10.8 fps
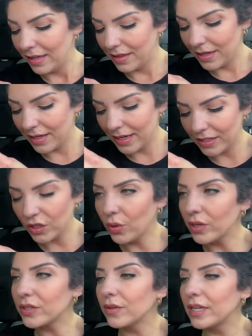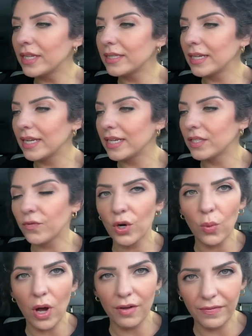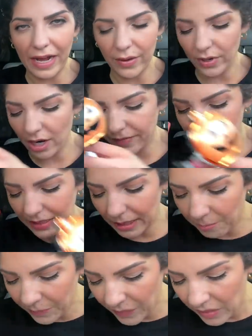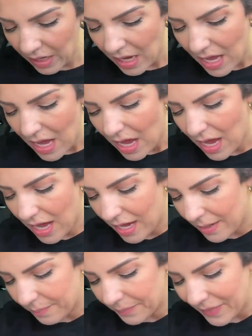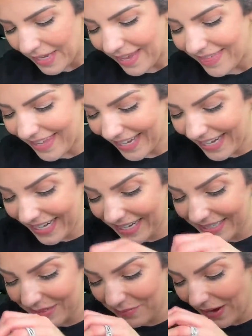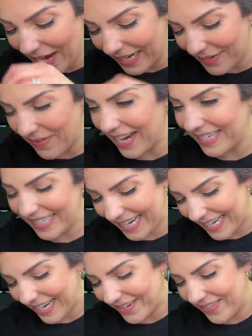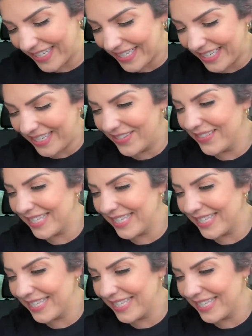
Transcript: the decor. So this is for a wallflower, obviously. Um, and then I got some pocket bags and I can't wait to use